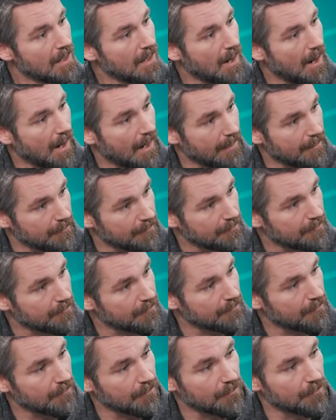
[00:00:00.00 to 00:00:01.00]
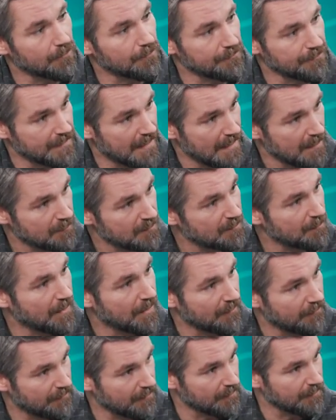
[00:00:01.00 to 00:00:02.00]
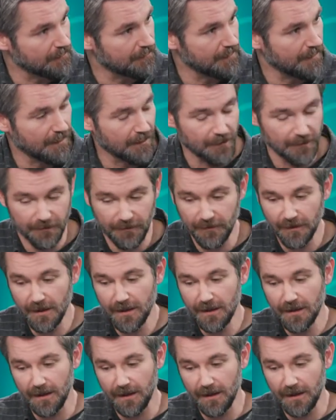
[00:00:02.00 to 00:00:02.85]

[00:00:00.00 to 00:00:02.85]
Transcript: hierarchical namespace interface